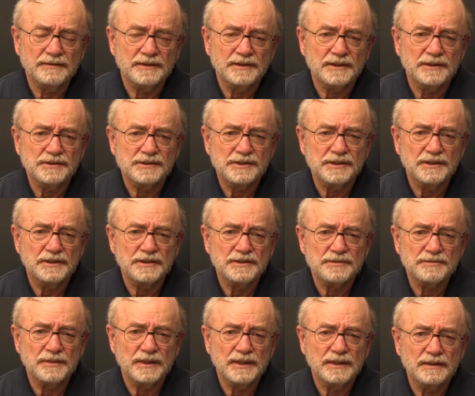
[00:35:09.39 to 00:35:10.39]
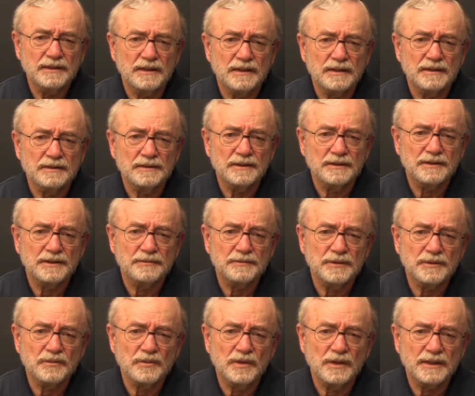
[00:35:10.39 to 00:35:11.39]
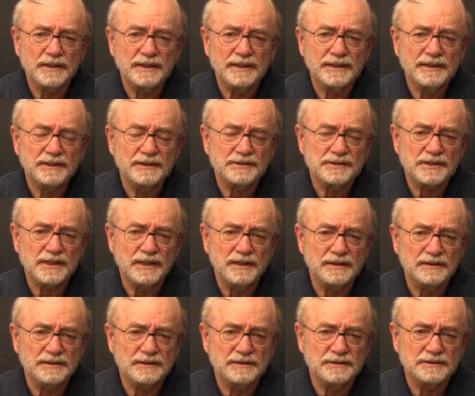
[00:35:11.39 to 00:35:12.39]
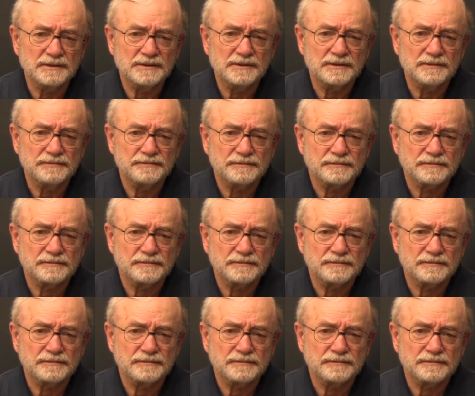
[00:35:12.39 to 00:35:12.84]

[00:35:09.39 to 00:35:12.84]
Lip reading: and you can see these men are nothing but walking skeletons.